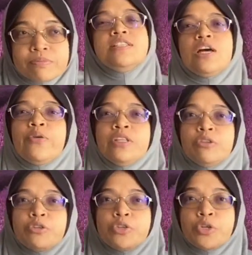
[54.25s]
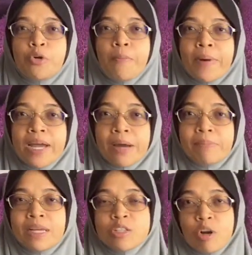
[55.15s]
I wanted to show my
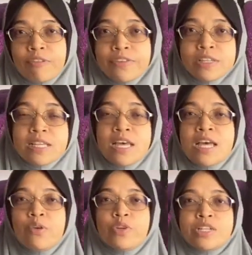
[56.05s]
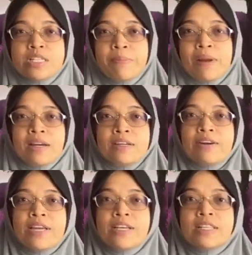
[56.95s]
upline's office, which is in Melaka
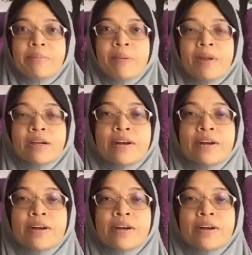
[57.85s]
Raya, Taman Melaka